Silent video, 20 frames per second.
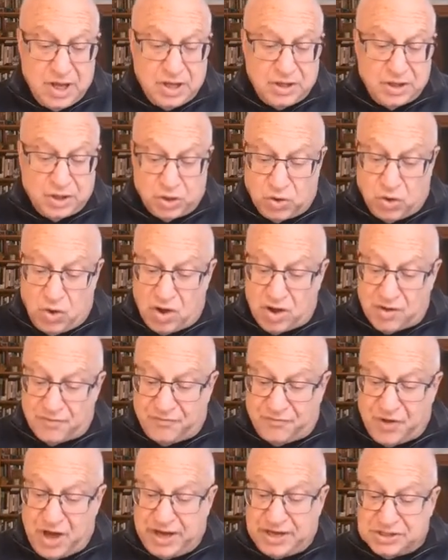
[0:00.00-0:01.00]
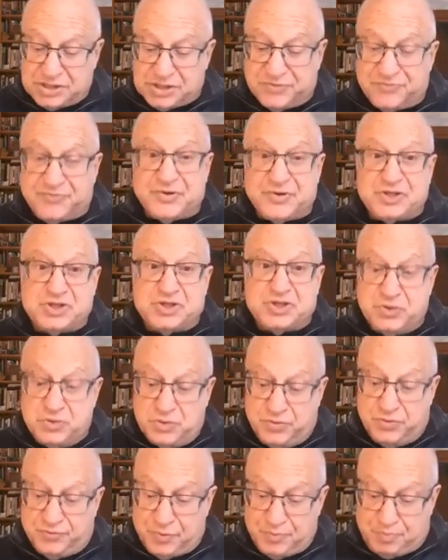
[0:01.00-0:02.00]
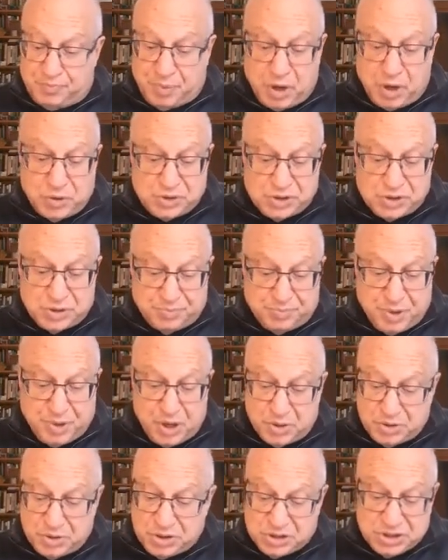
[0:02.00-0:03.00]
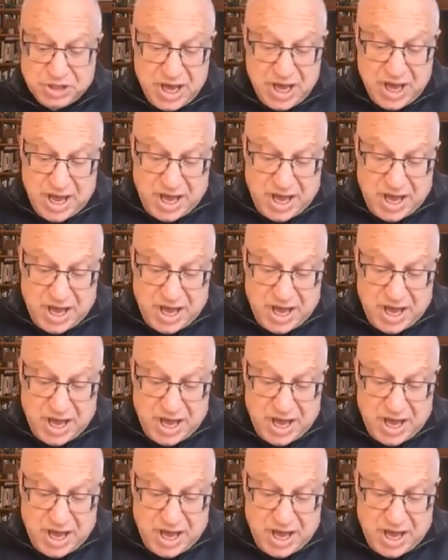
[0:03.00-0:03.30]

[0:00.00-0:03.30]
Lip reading: The long vines are festooned from post to post